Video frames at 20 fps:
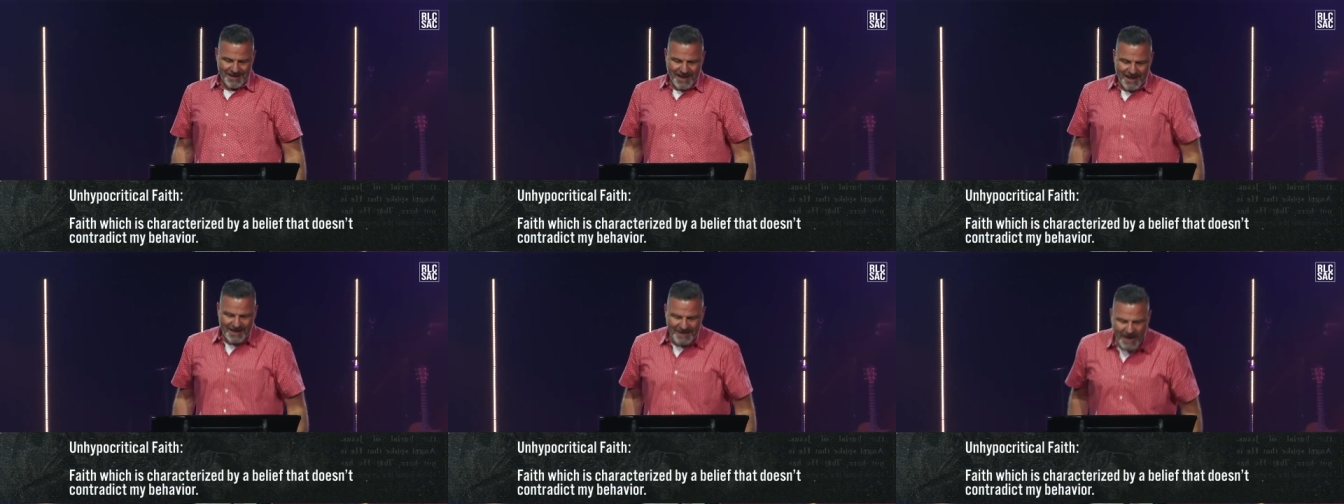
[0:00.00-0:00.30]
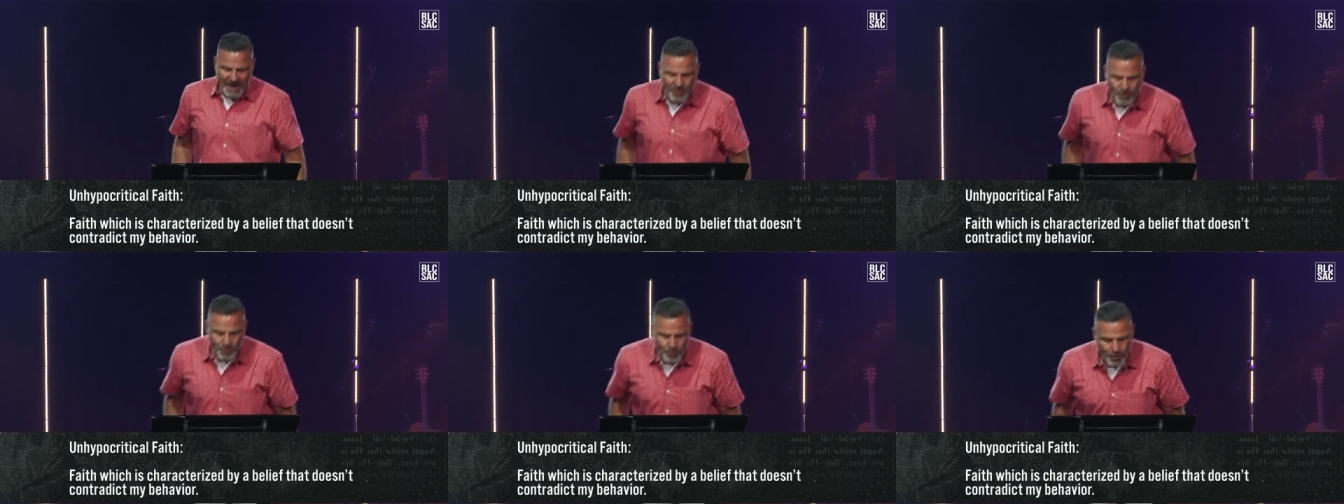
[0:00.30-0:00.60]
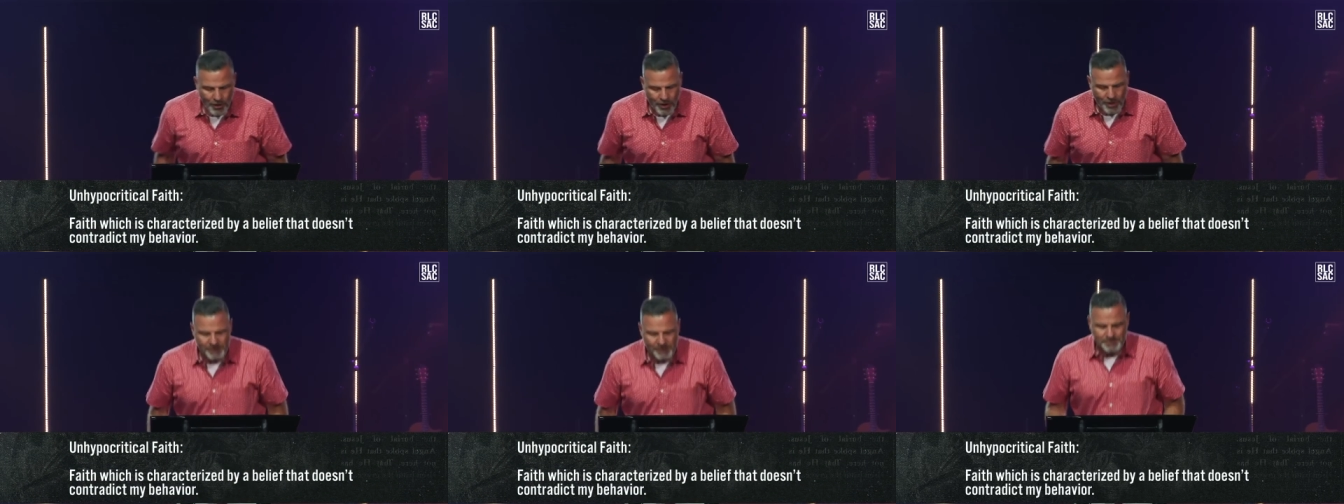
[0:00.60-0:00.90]
In other
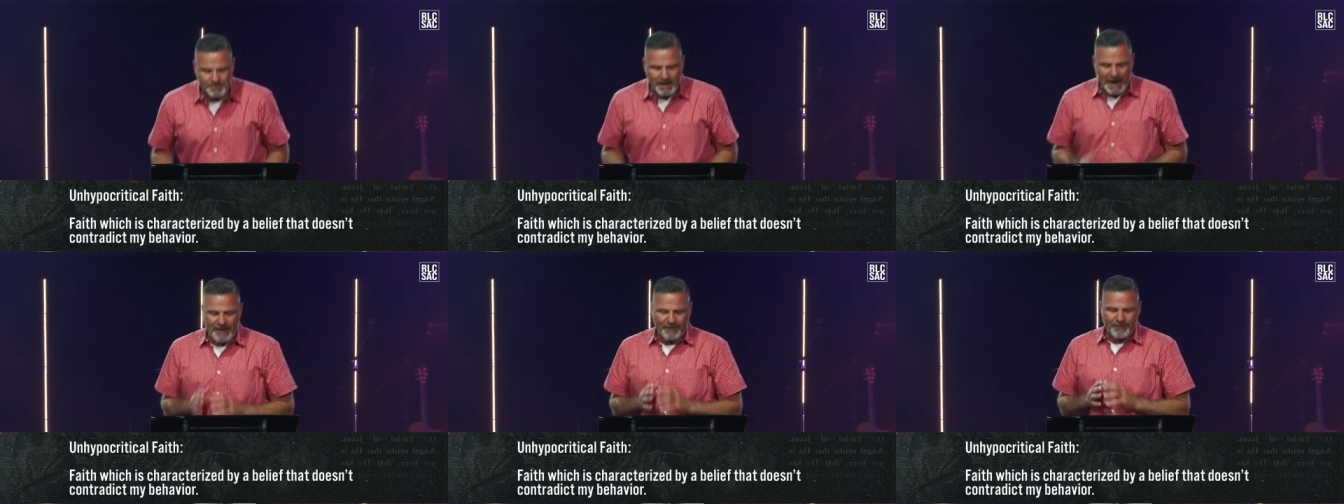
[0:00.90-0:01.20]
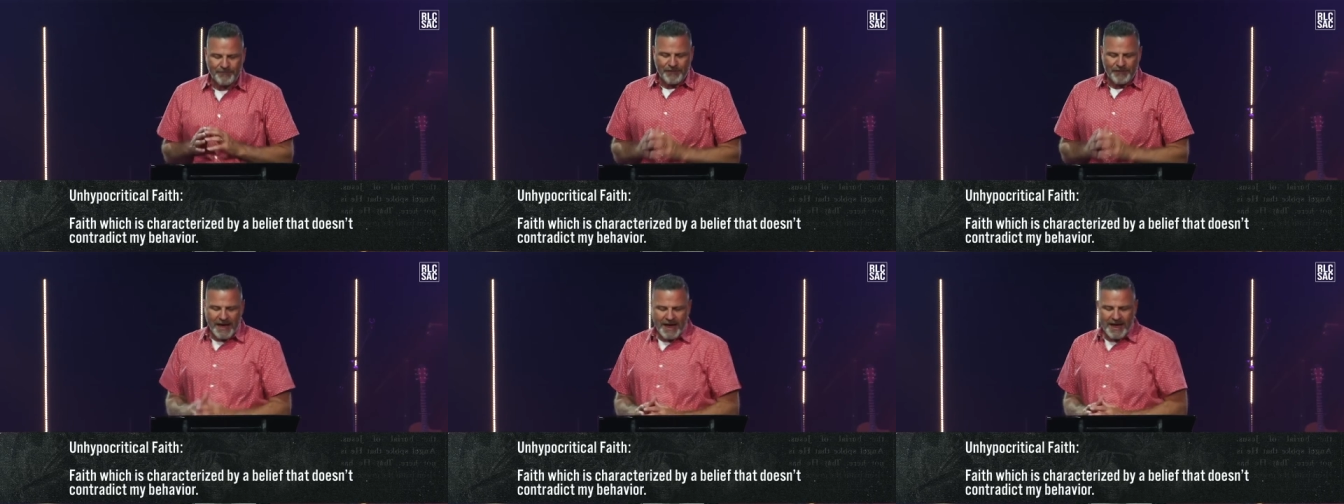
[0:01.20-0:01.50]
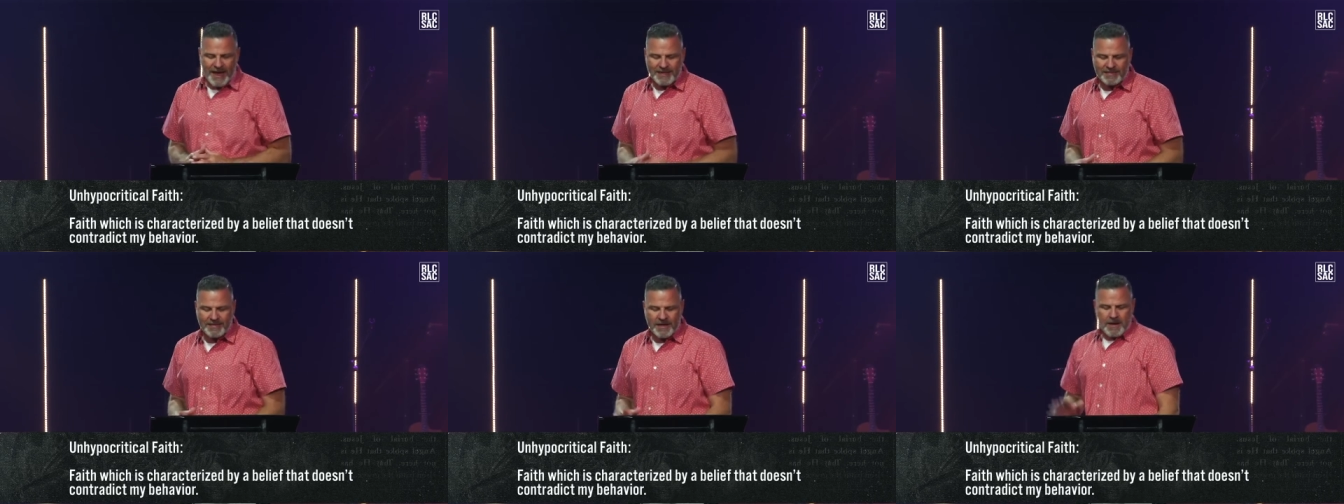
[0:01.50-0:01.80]
words, my
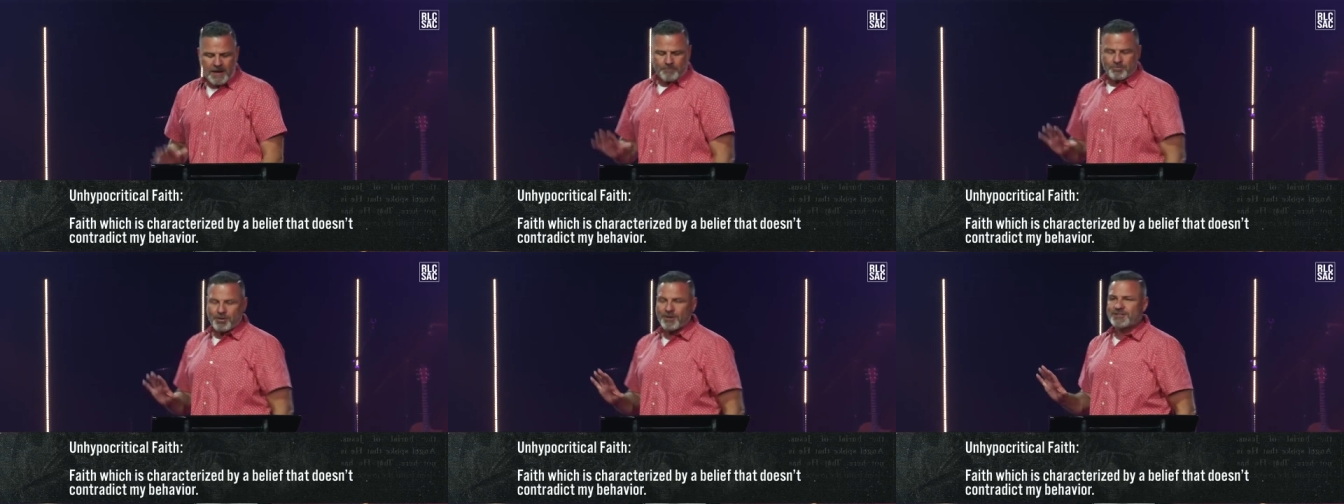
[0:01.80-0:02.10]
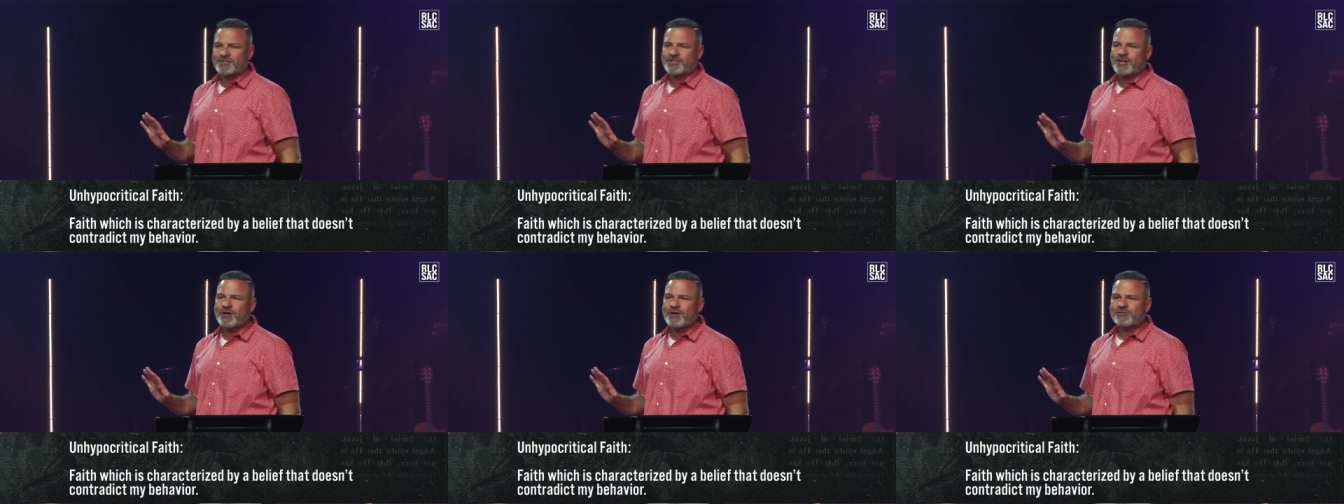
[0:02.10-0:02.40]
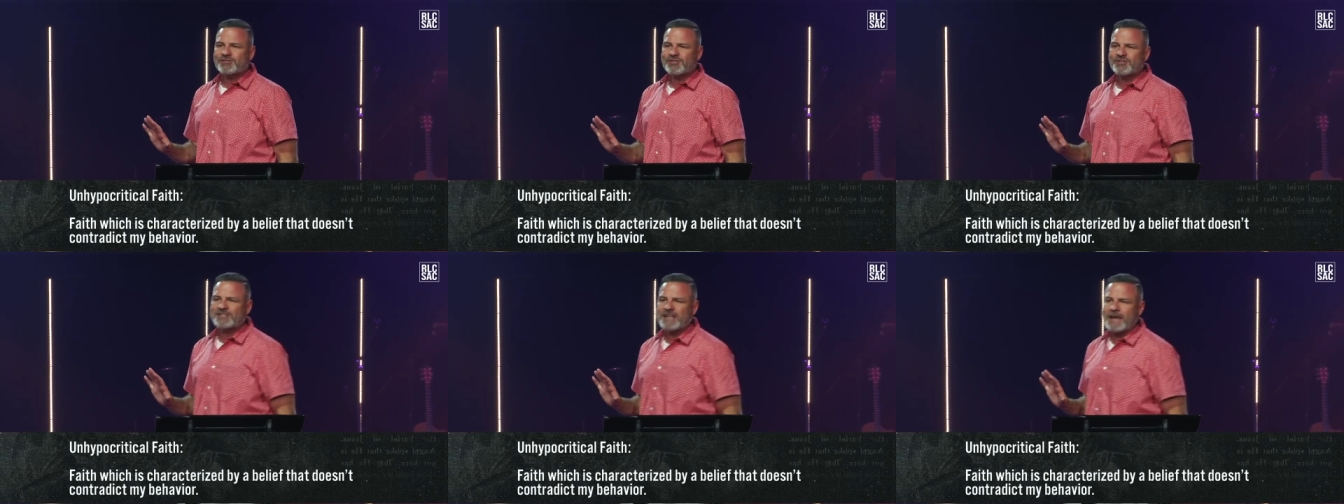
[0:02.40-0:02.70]
faith
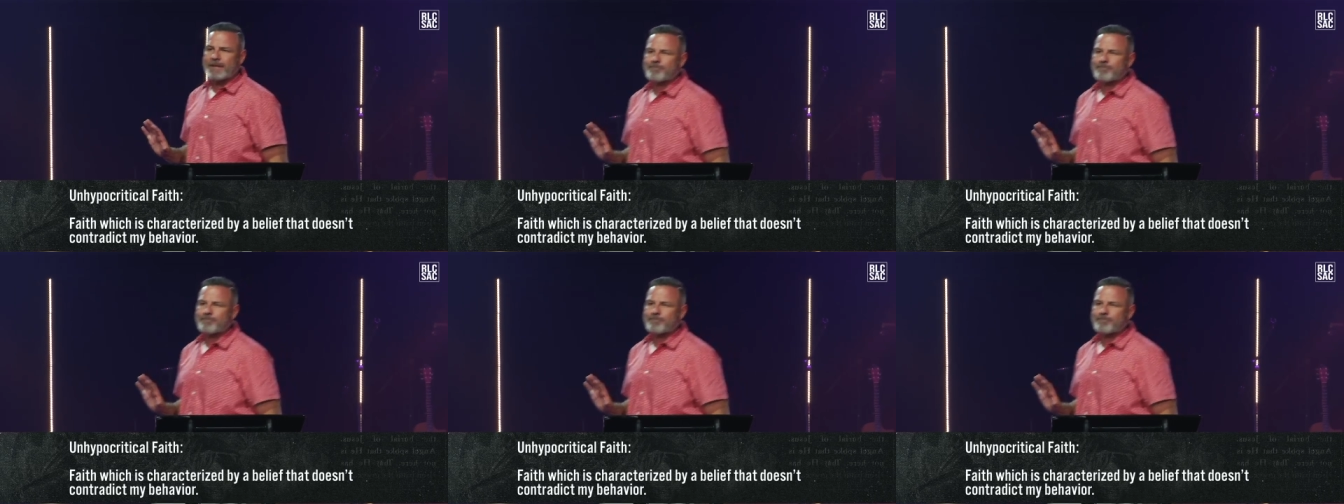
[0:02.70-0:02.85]
produces